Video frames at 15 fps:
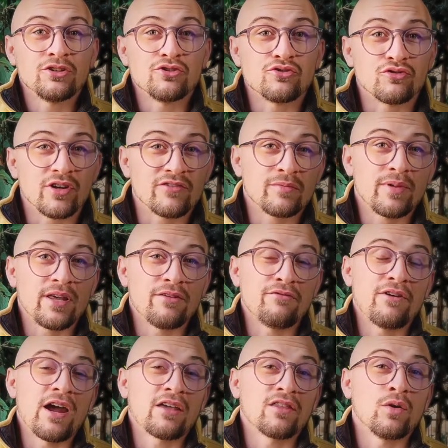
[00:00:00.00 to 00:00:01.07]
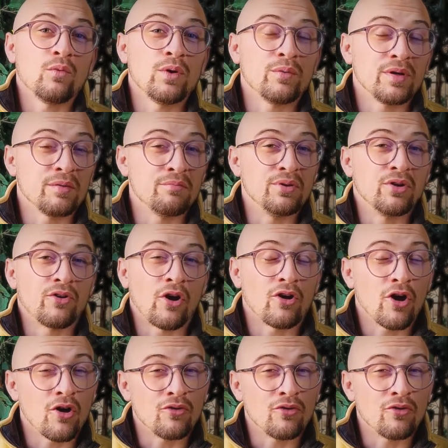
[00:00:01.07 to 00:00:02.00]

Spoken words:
driven by the fact that we want to build our